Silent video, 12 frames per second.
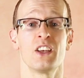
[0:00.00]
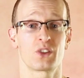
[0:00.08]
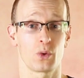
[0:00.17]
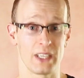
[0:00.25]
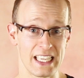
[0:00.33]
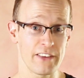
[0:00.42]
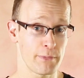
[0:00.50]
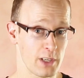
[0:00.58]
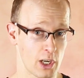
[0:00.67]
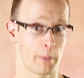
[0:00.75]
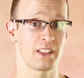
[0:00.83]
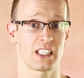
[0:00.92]
So leave me
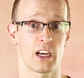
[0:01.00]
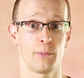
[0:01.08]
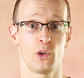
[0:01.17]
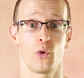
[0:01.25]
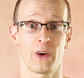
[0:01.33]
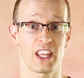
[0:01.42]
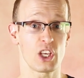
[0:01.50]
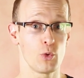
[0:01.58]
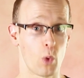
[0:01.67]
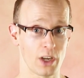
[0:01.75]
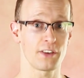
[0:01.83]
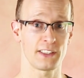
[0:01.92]
comments down below whether you
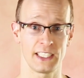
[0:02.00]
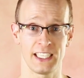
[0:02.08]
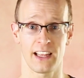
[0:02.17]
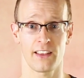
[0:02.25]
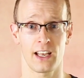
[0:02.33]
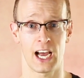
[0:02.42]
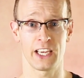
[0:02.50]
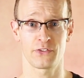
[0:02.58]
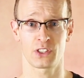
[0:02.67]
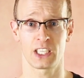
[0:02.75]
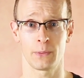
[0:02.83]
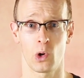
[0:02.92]
want to see another live
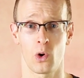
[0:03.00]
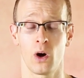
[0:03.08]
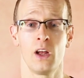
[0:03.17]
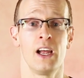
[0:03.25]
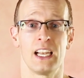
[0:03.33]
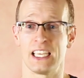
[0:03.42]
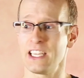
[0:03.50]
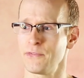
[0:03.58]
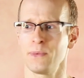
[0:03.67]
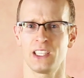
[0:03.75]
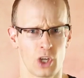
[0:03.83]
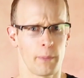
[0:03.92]
stream or
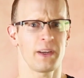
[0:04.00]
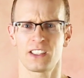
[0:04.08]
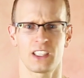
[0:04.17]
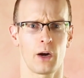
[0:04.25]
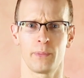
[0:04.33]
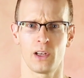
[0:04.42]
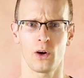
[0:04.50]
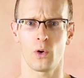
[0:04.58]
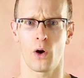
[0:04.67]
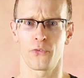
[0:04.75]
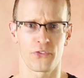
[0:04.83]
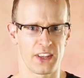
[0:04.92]
leave me topics down
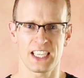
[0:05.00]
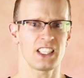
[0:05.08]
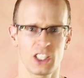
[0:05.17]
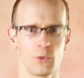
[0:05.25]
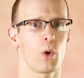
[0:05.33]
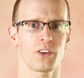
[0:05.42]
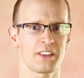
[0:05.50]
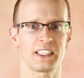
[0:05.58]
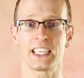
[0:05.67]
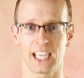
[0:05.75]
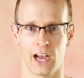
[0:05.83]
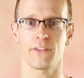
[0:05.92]
below of things you want to
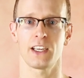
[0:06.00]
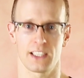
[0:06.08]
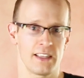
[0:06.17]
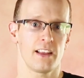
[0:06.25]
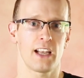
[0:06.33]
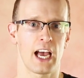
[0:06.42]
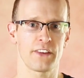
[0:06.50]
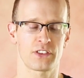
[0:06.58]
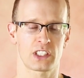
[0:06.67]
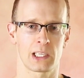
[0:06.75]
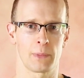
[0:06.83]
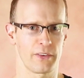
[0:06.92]
see covered in the live
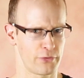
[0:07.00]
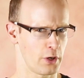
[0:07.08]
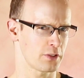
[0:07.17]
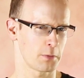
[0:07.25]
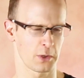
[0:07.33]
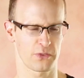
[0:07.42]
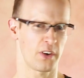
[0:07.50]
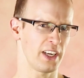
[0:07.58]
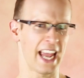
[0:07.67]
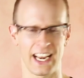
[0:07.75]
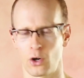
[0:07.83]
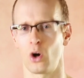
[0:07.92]
stream. My first one was
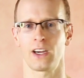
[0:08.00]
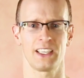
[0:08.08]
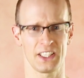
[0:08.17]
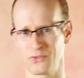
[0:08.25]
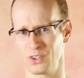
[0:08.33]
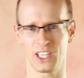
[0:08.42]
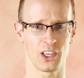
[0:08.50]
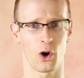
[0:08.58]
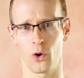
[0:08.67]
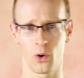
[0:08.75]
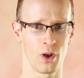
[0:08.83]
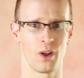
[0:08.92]
very ad hoc, I didn't really
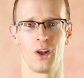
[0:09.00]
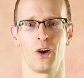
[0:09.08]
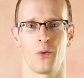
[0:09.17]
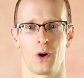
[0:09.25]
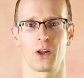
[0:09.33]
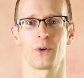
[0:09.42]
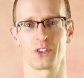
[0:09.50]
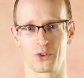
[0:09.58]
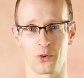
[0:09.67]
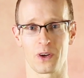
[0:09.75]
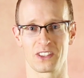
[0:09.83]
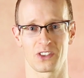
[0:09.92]
know what I was
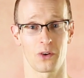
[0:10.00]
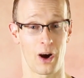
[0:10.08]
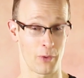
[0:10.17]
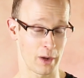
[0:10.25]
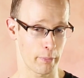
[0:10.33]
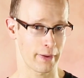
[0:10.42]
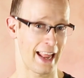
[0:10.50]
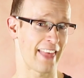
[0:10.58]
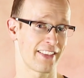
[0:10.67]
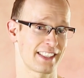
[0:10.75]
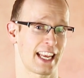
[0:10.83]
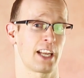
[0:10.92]
doing, so I want to
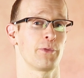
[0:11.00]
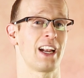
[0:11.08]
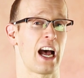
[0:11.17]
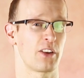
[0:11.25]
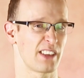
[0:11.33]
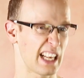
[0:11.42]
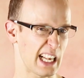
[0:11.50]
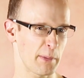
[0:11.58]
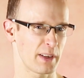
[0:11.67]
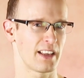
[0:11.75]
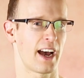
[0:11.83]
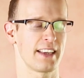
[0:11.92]
plan the second one out a little
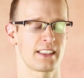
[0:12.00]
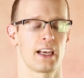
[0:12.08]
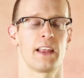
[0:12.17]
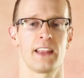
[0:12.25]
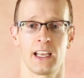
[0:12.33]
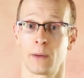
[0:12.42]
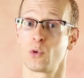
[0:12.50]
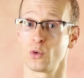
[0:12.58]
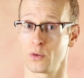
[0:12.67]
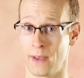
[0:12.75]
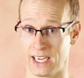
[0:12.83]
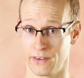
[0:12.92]
bit nicer, and then I'm
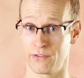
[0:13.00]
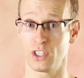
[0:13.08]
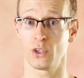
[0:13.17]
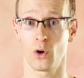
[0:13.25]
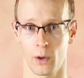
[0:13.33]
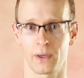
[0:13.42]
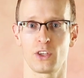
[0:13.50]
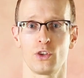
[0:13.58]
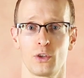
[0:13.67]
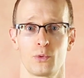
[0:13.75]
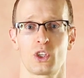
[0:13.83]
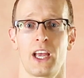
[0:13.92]
going to make a video on my
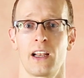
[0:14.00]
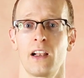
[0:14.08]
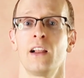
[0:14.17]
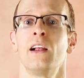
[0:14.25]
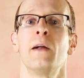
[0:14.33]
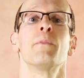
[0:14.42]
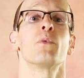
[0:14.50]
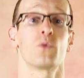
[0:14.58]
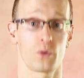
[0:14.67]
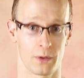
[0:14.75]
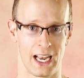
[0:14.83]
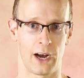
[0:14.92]
YouTube channel
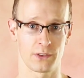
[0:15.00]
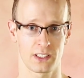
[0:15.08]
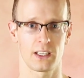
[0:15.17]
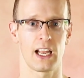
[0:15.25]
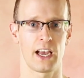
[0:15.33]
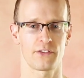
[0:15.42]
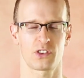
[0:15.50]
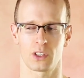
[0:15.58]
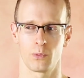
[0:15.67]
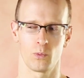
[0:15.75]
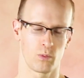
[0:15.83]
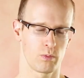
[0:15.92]
to announce the live
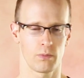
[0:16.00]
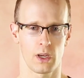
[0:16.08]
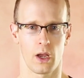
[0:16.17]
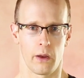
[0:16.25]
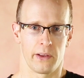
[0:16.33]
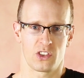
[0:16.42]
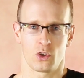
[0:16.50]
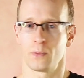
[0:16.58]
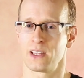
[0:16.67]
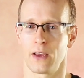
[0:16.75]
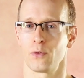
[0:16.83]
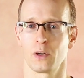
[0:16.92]
stream
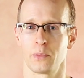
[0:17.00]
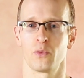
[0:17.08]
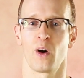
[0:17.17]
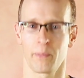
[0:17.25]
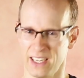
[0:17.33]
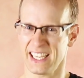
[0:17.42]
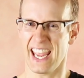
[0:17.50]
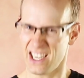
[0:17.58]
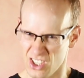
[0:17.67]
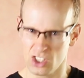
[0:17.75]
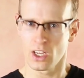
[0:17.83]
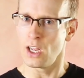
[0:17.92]
assuming there will be one. But
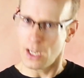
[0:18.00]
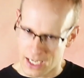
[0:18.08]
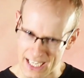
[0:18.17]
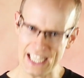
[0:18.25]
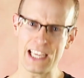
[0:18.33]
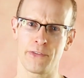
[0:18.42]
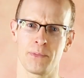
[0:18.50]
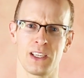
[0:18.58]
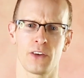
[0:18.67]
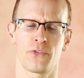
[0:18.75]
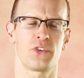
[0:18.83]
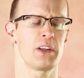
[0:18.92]
again, just Leave me
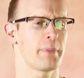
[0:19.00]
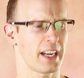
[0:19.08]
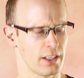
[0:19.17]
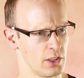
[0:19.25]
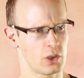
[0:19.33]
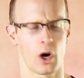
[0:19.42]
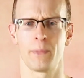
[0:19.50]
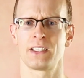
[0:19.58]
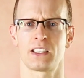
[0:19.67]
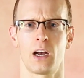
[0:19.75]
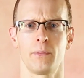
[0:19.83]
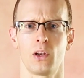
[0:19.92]
your feedback and your
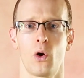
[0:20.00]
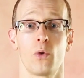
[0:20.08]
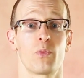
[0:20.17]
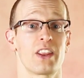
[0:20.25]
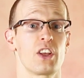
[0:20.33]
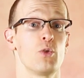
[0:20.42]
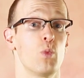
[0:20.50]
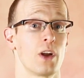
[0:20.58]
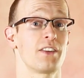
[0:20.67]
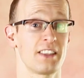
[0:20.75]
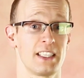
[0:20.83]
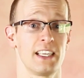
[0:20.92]
comments down below on whether you
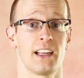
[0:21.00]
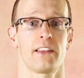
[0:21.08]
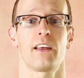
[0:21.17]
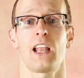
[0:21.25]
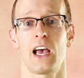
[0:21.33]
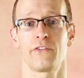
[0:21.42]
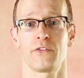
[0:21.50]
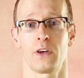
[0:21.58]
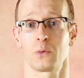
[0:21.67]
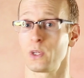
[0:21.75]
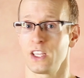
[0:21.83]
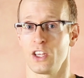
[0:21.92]
want to see another live
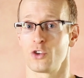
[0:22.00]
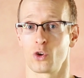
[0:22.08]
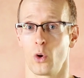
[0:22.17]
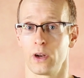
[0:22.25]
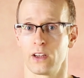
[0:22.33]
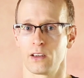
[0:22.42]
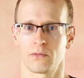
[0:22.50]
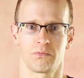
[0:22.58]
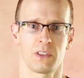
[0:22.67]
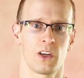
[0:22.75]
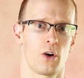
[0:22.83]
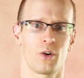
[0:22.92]
event, whether you enjoyed it,
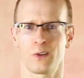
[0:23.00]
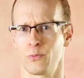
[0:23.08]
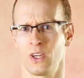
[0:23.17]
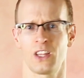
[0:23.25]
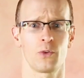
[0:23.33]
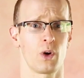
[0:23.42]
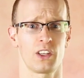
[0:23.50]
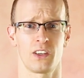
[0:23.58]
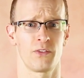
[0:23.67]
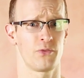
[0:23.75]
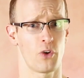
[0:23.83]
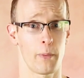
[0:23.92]
you know, or whether you want
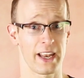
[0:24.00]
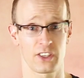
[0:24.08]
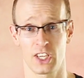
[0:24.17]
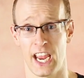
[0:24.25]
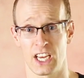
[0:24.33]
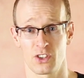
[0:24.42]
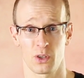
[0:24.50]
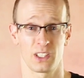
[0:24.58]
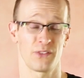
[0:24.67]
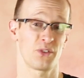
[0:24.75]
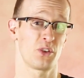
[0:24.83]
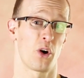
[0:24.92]
the format changed or
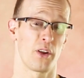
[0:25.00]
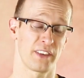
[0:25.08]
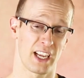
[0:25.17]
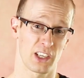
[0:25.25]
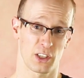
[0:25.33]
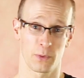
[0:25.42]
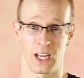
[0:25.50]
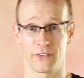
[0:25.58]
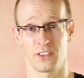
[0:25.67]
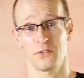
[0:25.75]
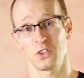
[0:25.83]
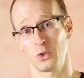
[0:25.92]
different content or you want to
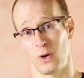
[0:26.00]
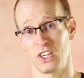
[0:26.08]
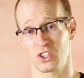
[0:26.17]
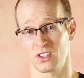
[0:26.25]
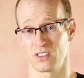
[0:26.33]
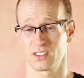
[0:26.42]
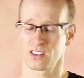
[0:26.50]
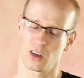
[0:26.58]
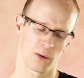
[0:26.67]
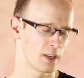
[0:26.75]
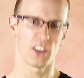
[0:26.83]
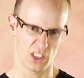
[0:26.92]
have different questions.
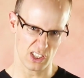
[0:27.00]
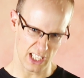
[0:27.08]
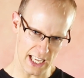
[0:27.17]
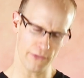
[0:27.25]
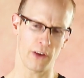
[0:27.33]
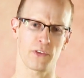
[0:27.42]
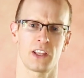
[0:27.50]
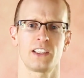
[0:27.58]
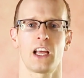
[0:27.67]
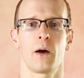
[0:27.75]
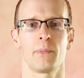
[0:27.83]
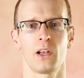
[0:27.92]
So just leave
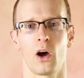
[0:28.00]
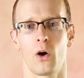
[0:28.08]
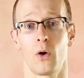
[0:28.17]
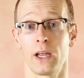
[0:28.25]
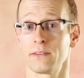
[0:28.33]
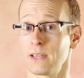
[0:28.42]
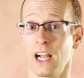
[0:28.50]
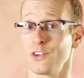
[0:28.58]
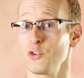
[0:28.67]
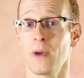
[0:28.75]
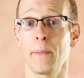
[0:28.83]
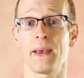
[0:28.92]
everything down below and I'll
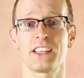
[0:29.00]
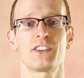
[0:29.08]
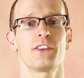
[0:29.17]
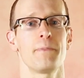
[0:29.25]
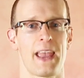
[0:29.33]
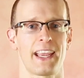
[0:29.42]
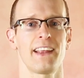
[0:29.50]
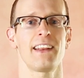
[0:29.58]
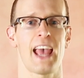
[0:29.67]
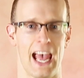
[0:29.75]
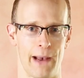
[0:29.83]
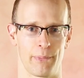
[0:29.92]
do my best to make it
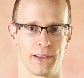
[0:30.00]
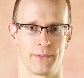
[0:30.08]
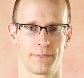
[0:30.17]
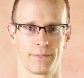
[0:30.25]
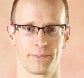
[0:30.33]
happen.